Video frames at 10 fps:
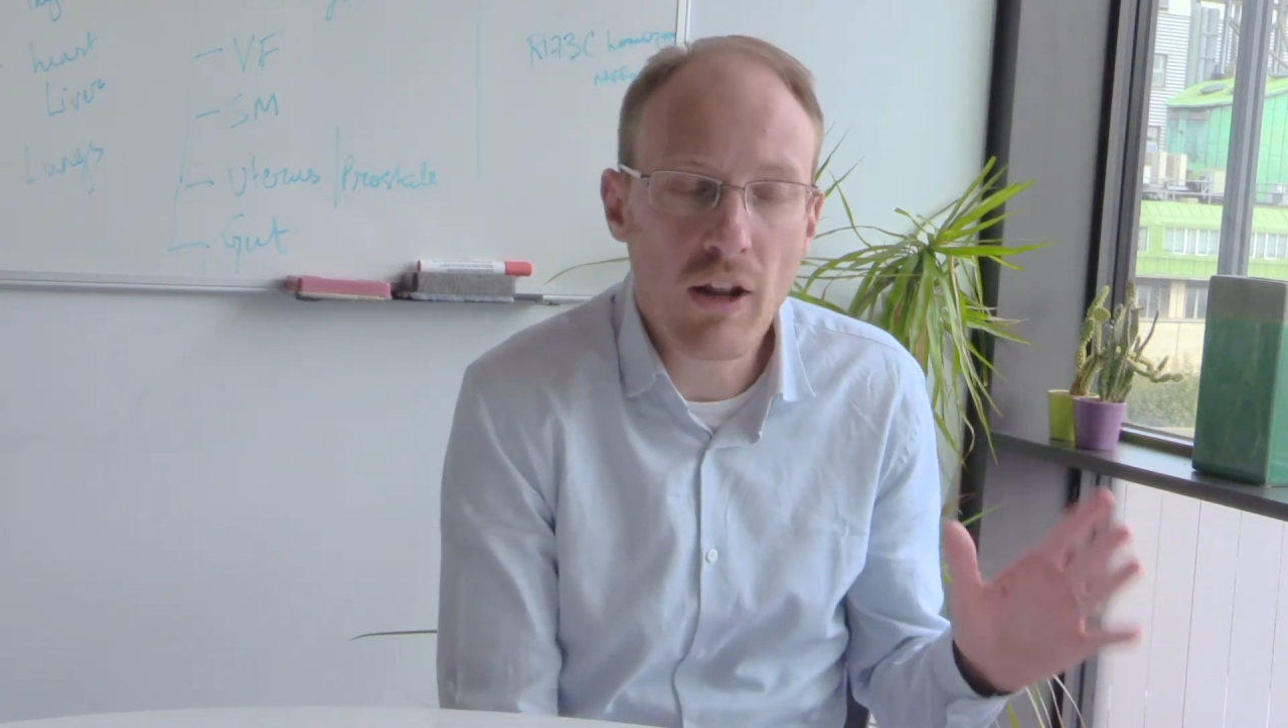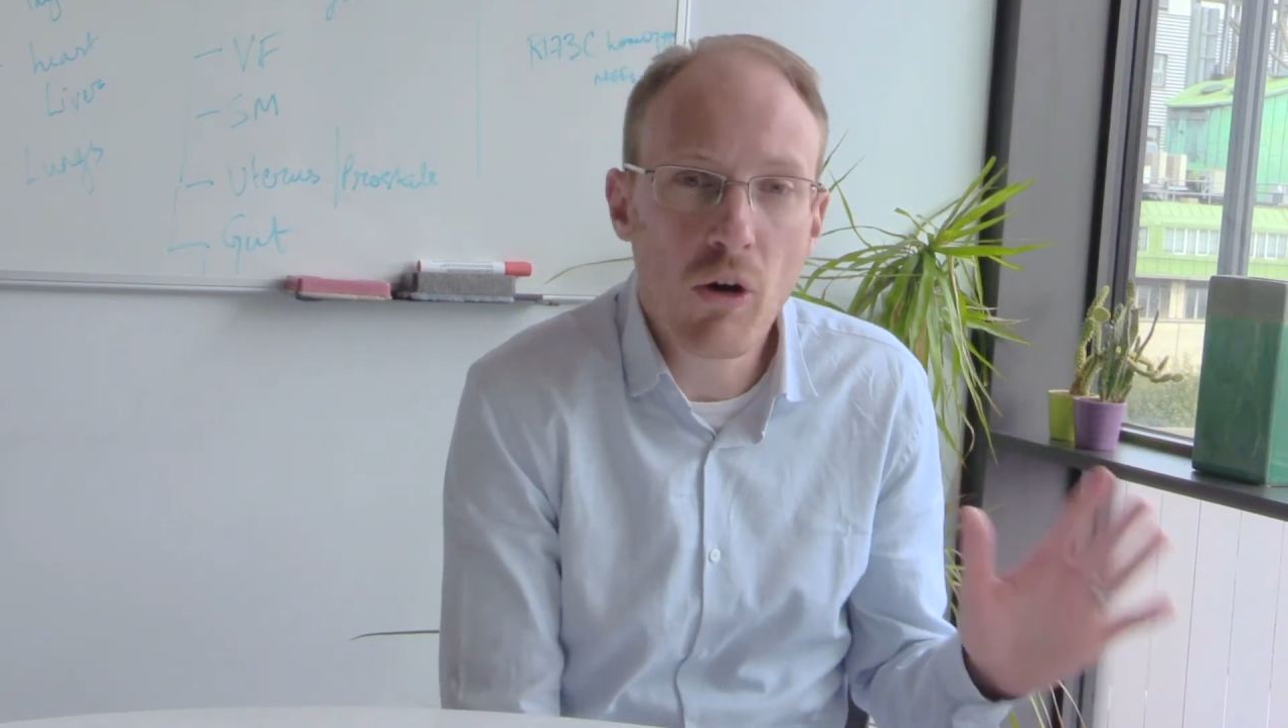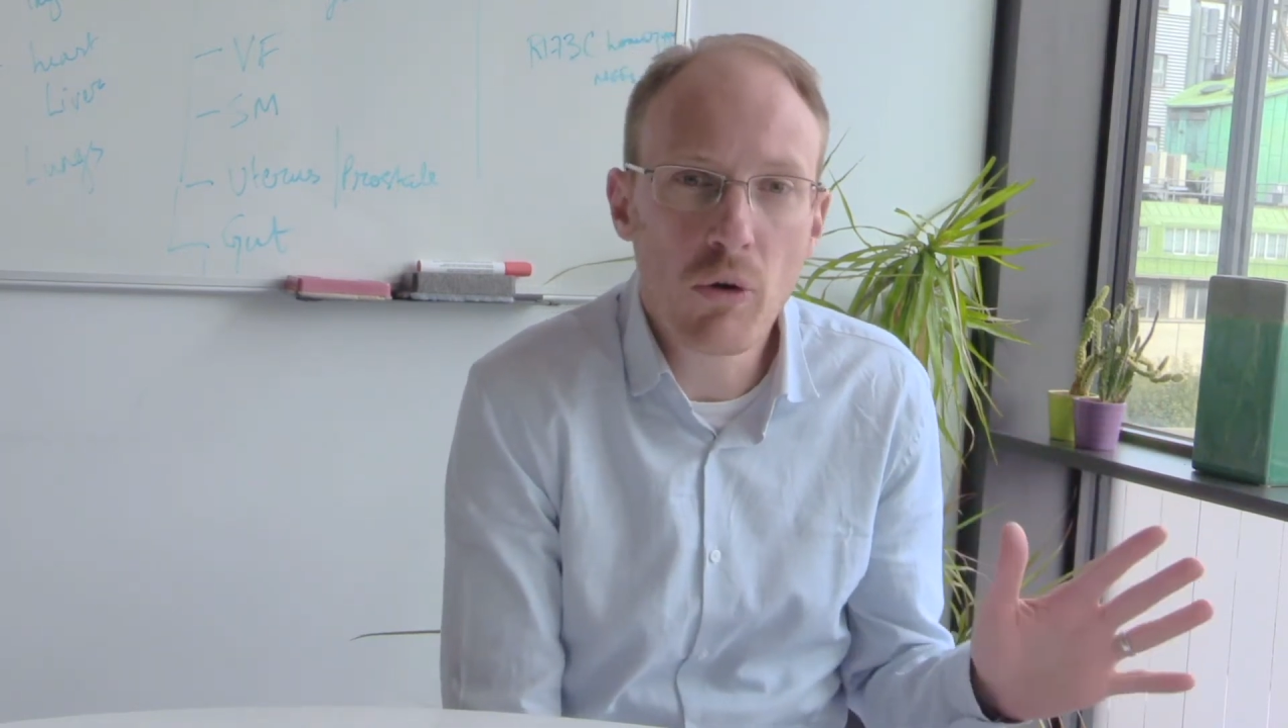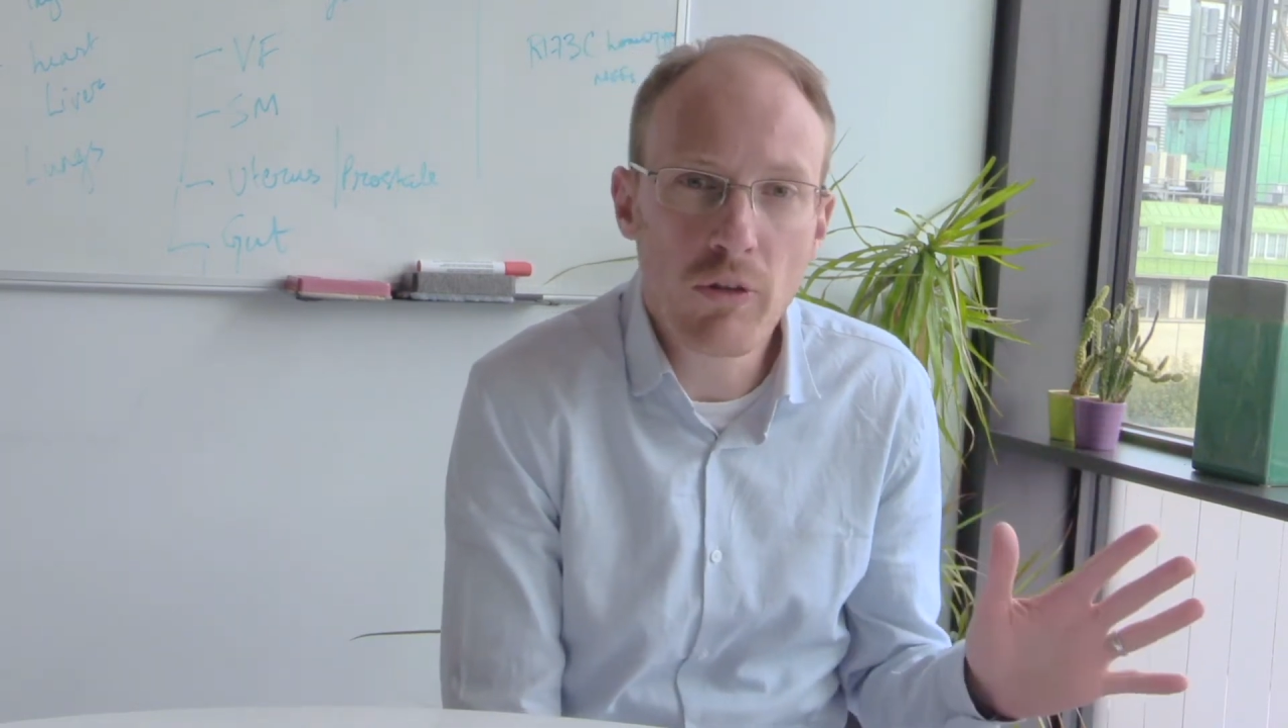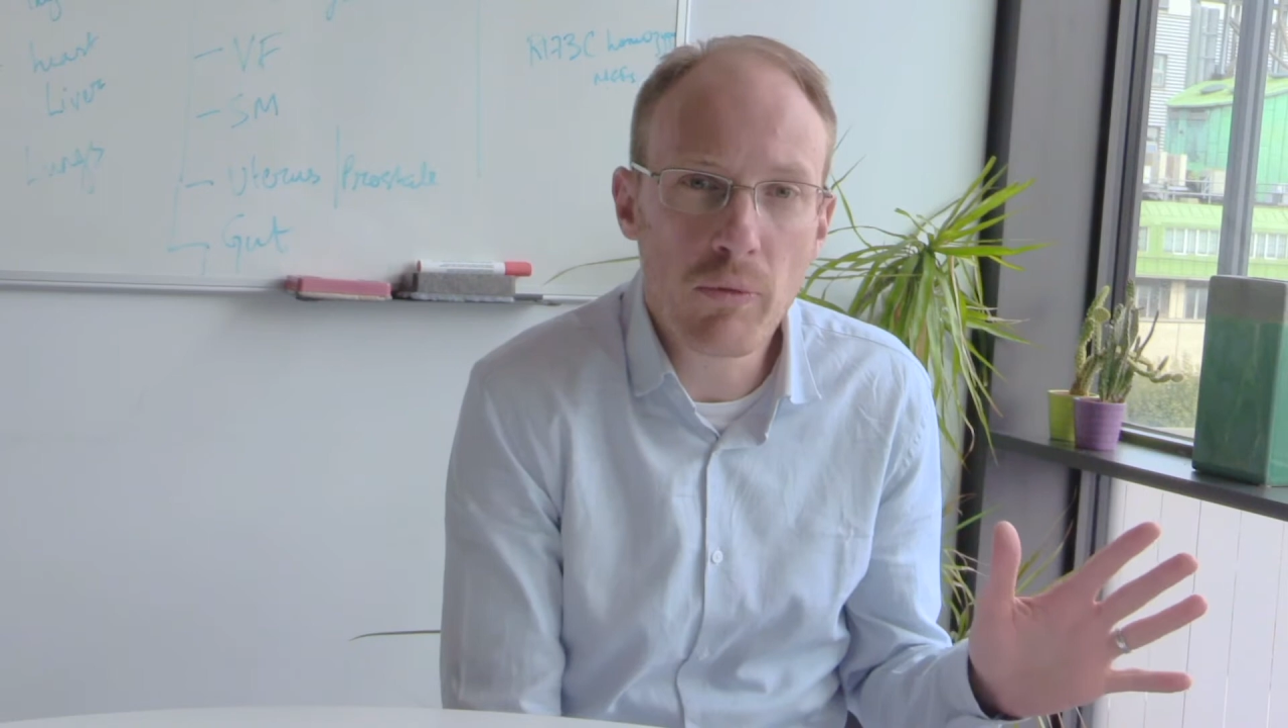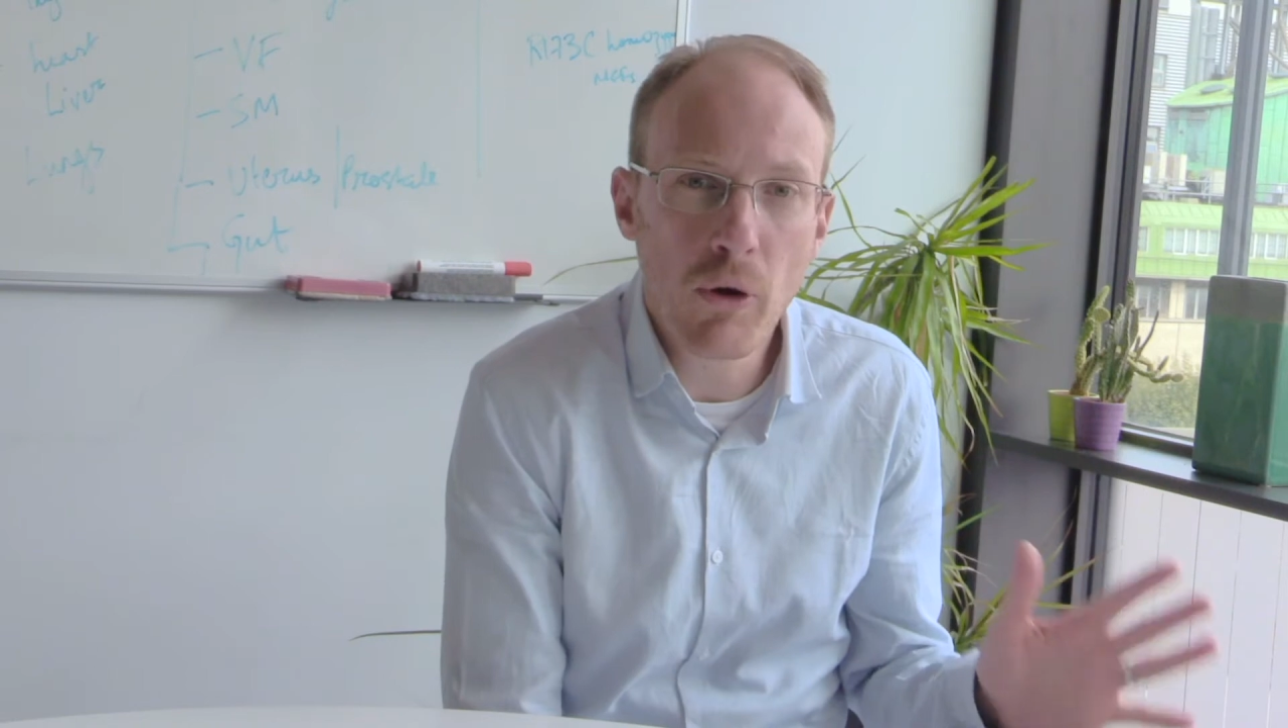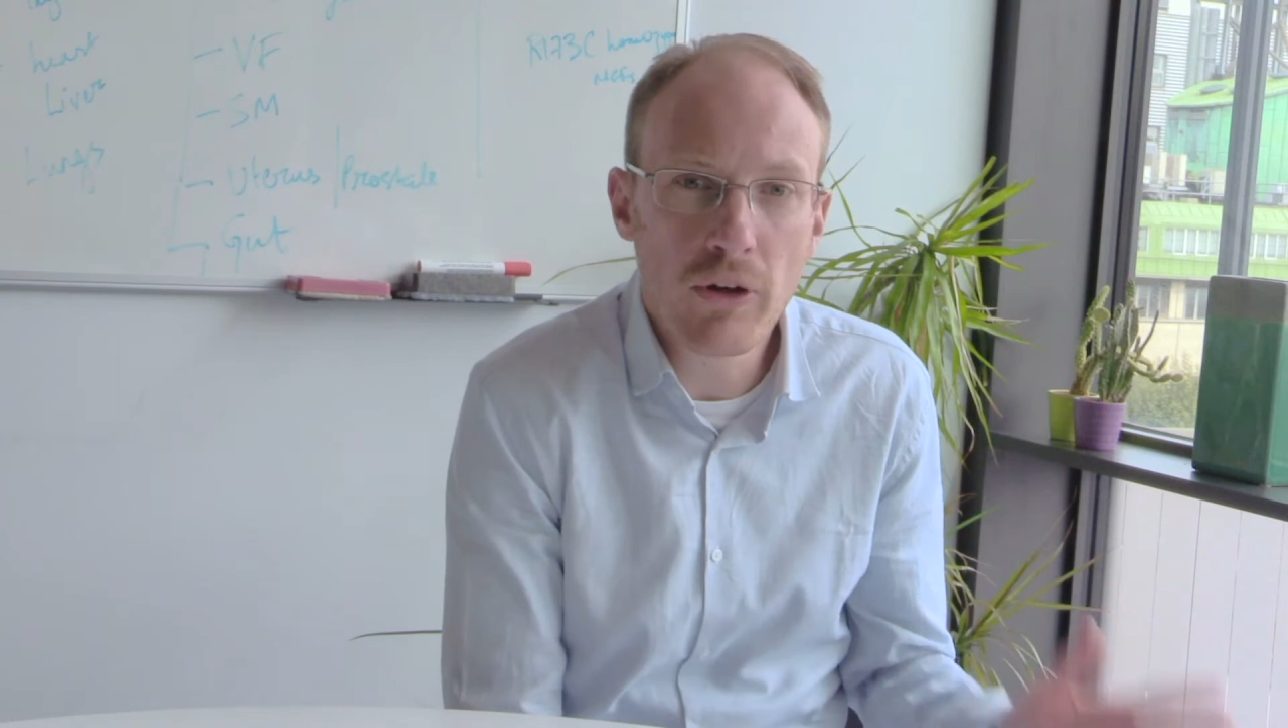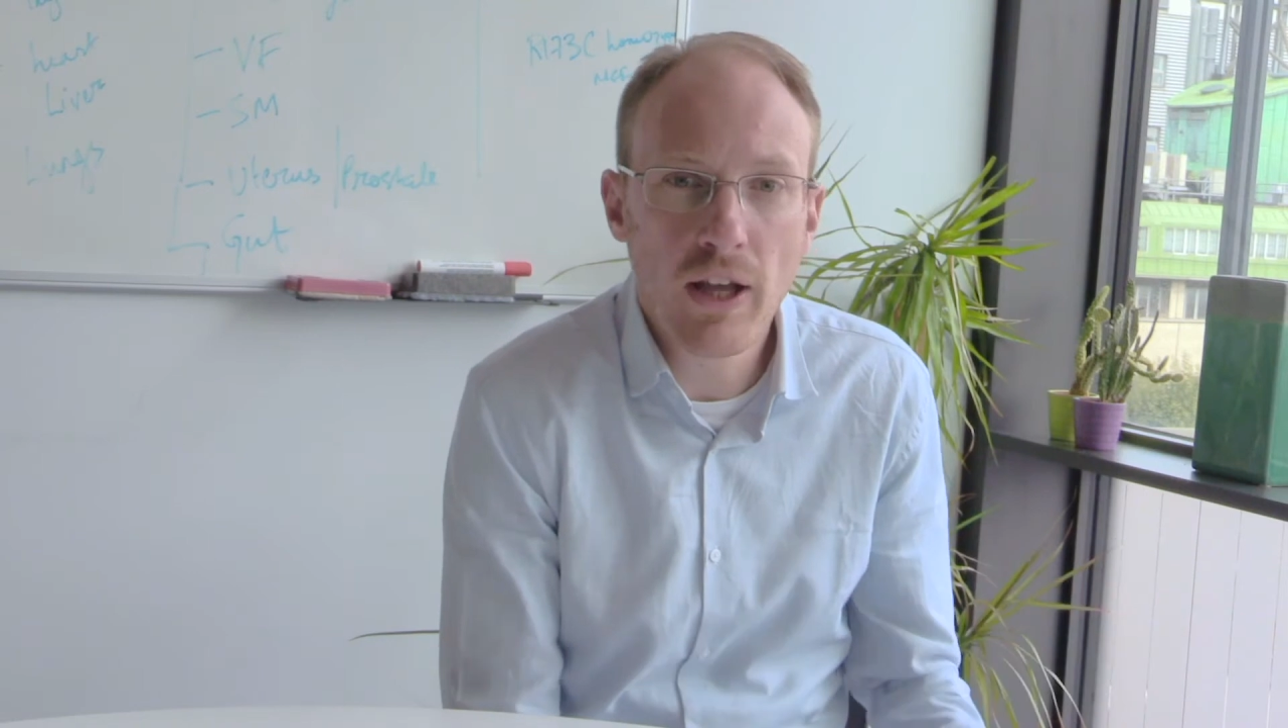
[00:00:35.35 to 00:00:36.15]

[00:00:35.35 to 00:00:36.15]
hold in the body